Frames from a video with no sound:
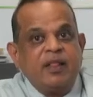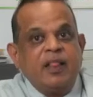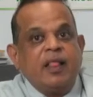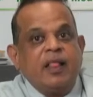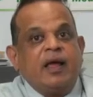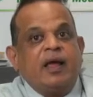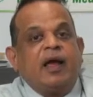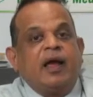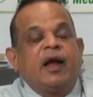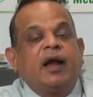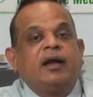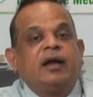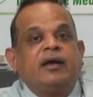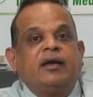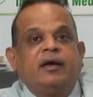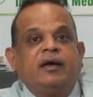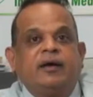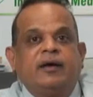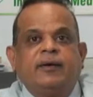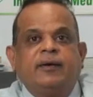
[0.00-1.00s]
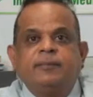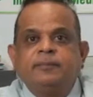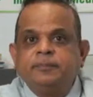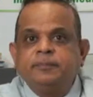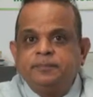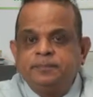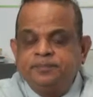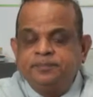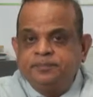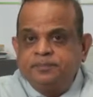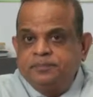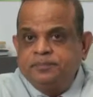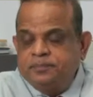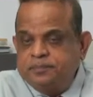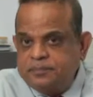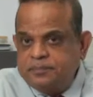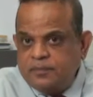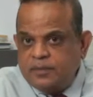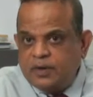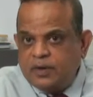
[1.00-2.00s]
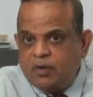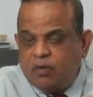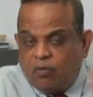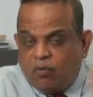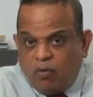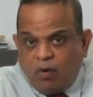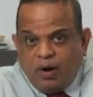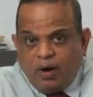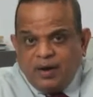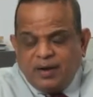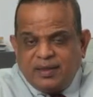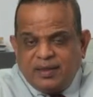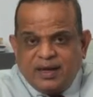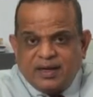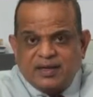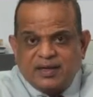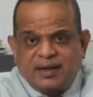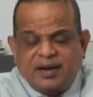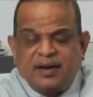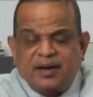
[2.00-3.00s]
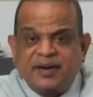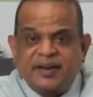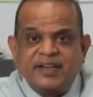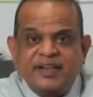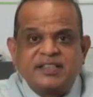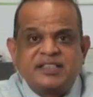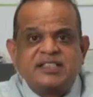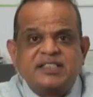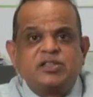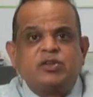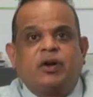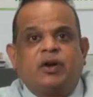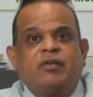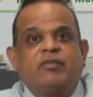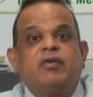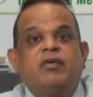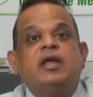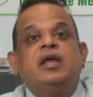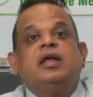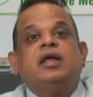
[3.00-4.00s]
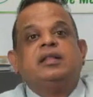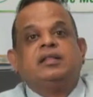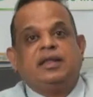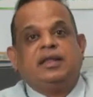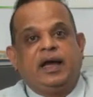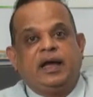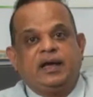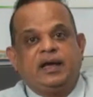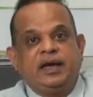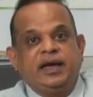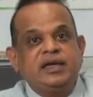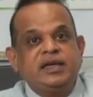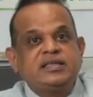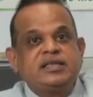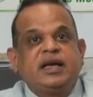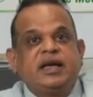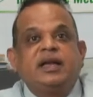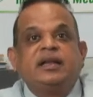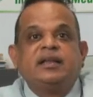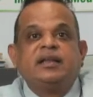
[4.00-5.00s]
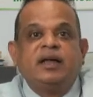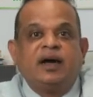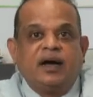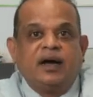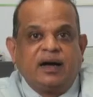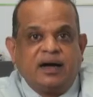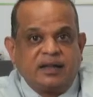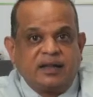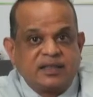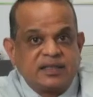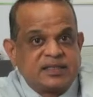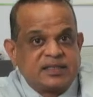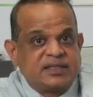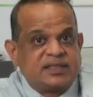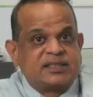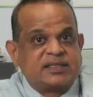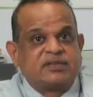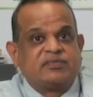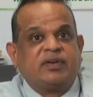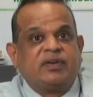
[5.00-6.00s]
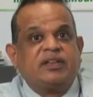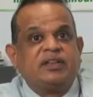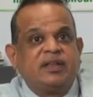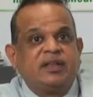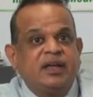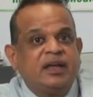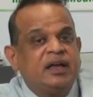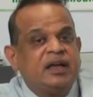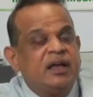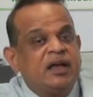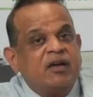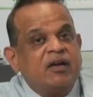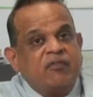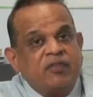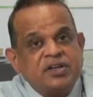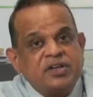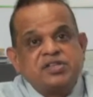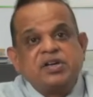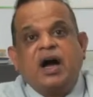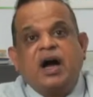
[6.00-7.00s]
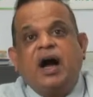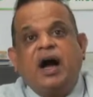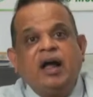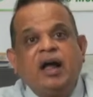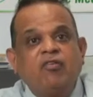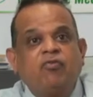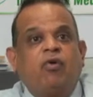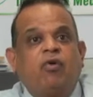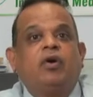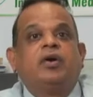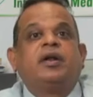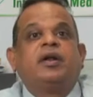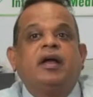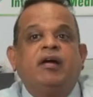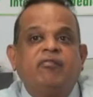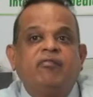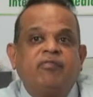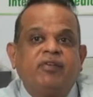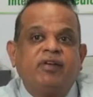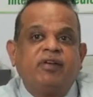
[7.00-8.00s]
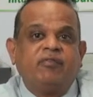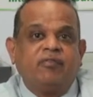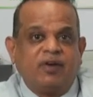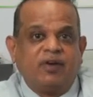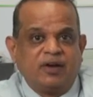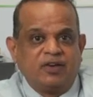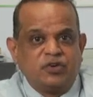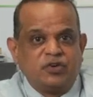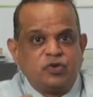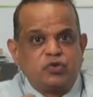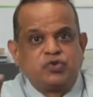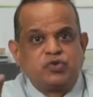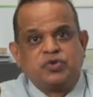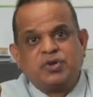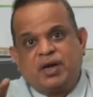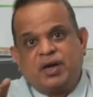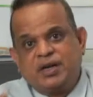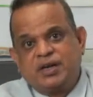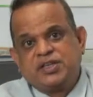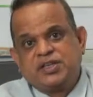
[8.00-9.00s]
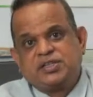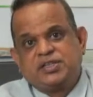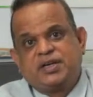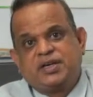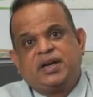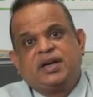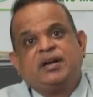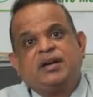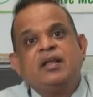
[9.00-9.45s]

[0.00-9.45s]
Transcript: And what that contains is a lot of phthalates, and this is one thing which I want everyone you should understand.